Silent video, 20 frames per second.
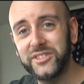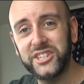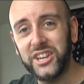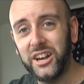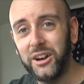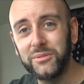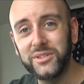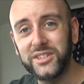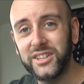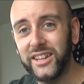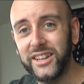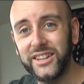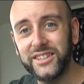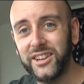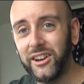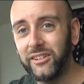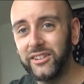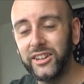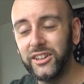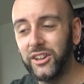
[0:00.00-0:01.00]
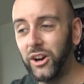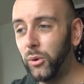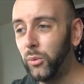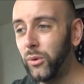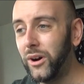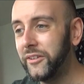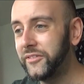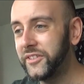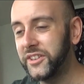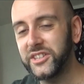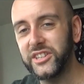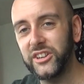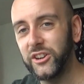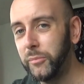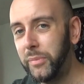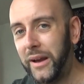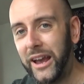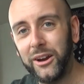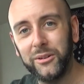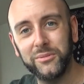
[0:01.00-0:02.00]
totally, totally not worth the
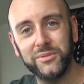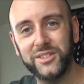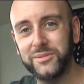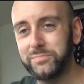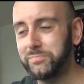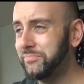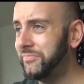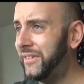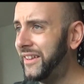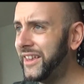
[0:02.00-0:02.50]
two pounds.